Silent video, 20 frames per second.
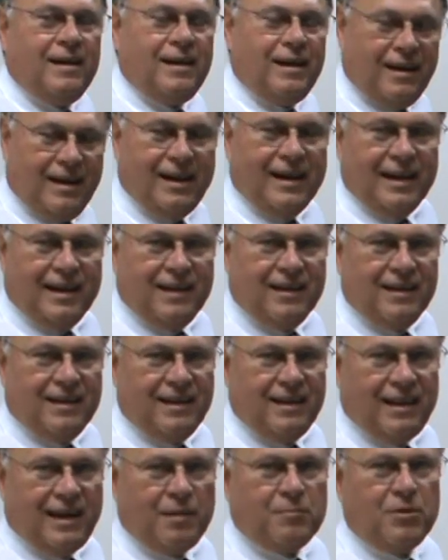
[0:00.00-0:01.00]
Hi,
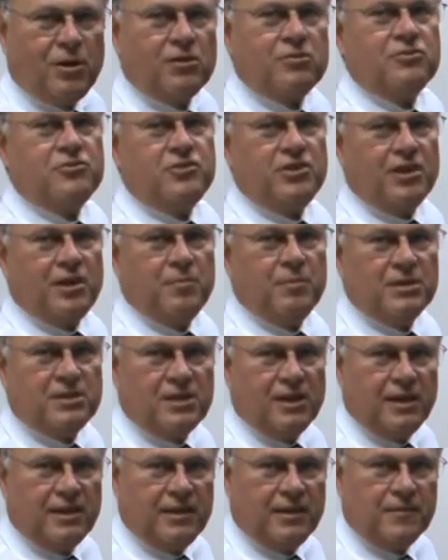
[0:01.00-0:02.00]
I'm Dr. Jerry
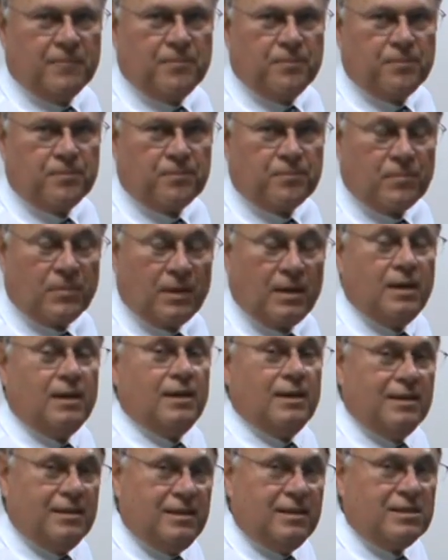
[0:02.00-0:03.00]
Montagna.
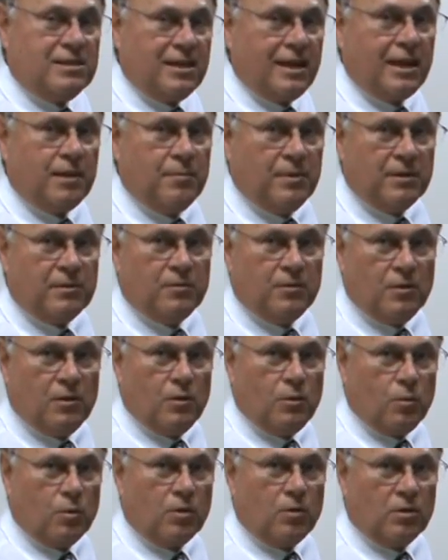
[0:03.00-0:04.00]
This segment,
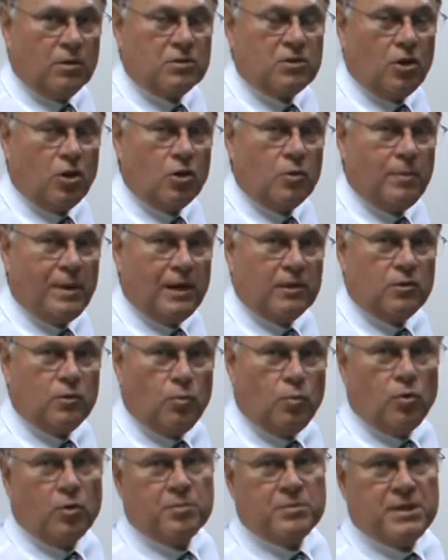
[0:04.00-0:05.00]
we're going to talk about the
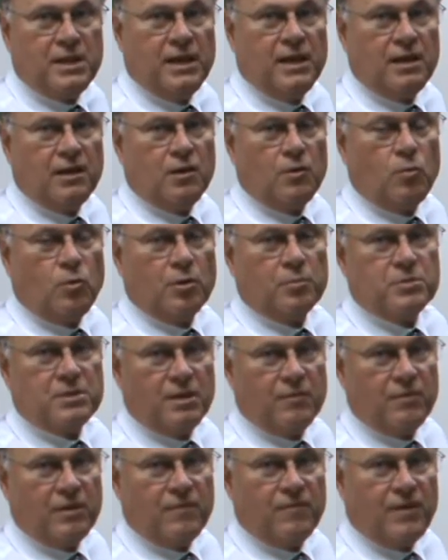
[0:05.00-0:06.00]
Warp 10 and the Warp
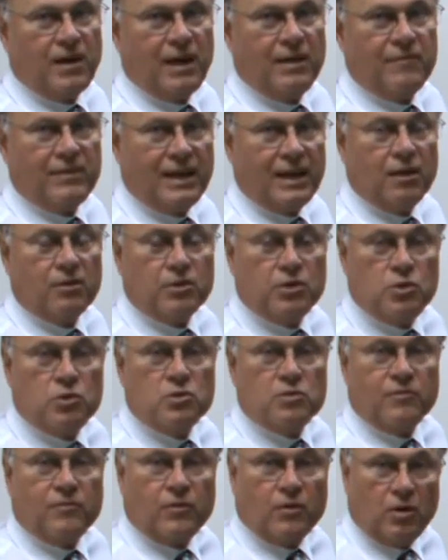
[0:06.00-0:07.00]
75 and how to use
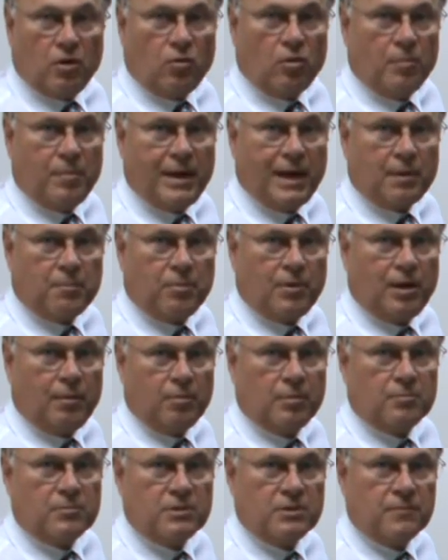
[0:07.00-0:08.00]
it for lower back
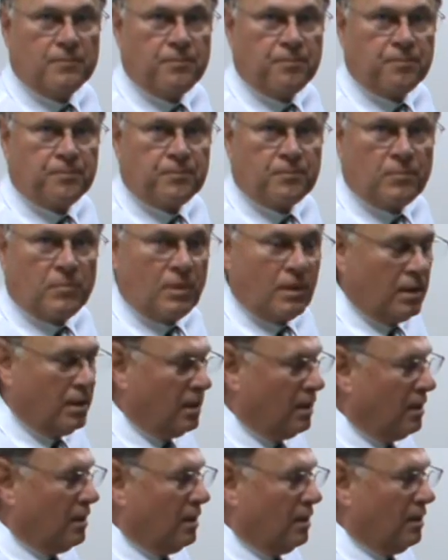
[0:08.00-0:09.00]
problems.
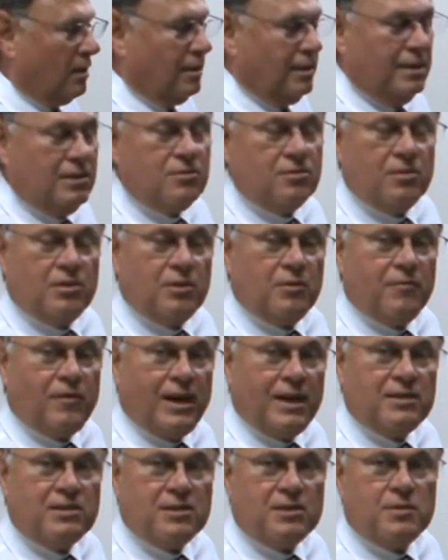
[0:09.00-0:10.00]
These are the
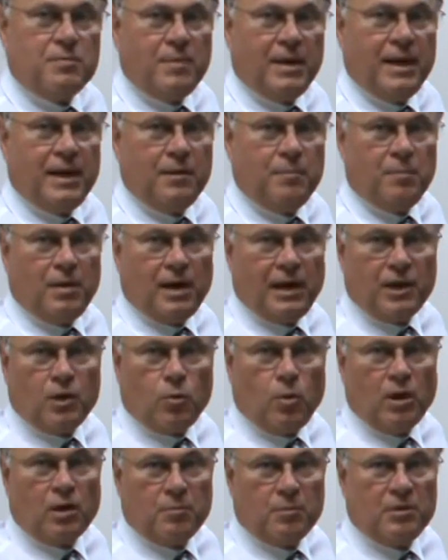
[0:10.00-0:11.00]
devices made by
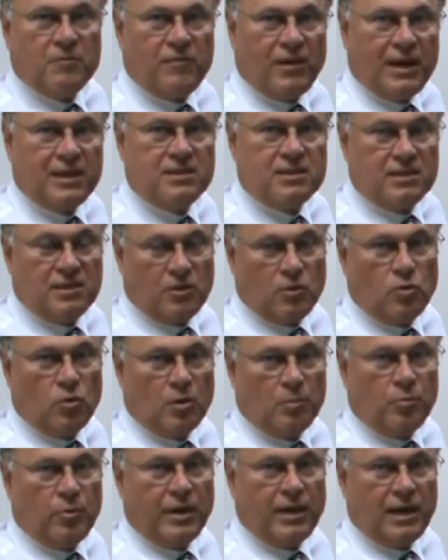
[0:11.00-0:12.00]
Quantum Devices
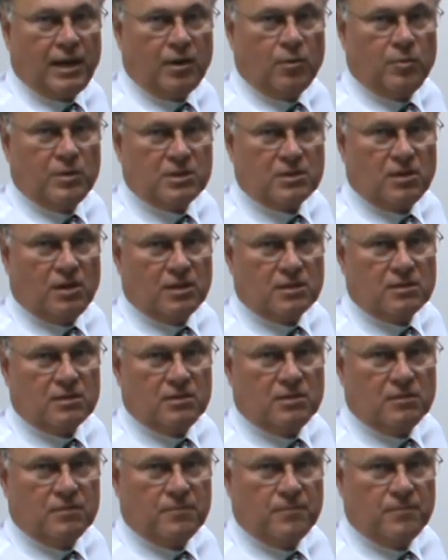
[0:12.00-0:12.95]
Incorporated out of Wisconsin.